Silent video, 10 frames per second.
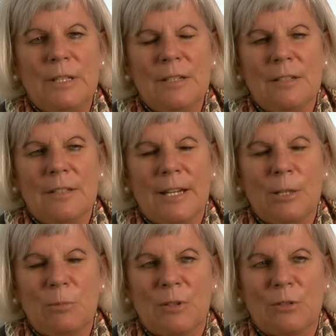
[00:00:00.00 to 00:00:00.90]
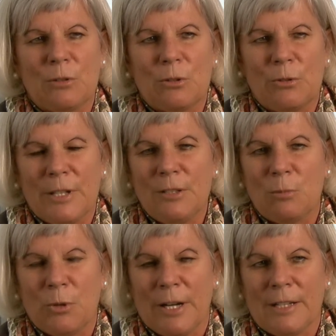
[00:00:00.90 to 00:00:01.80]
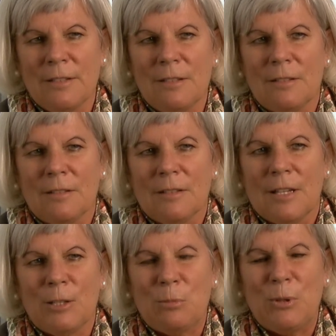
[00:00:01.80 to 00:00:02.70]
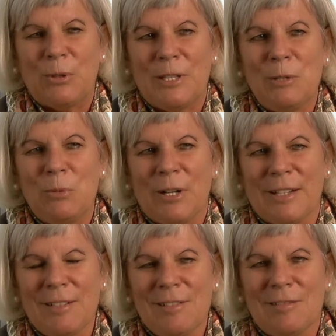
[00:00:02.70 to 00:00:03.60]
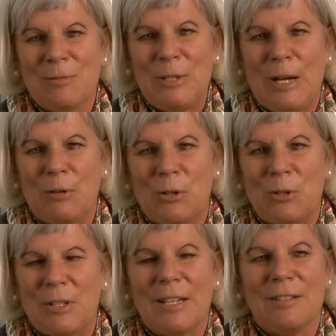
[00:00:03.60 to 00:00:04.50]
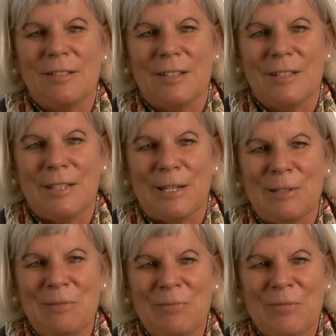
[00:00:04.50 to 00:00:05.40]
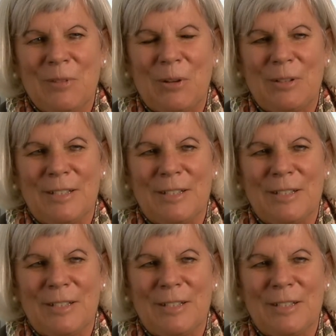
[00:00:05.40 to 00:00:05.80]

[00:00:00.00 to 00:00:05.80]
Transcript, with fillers: LinkedIn helped us to create a brand, an employee brand. We have our own case study now on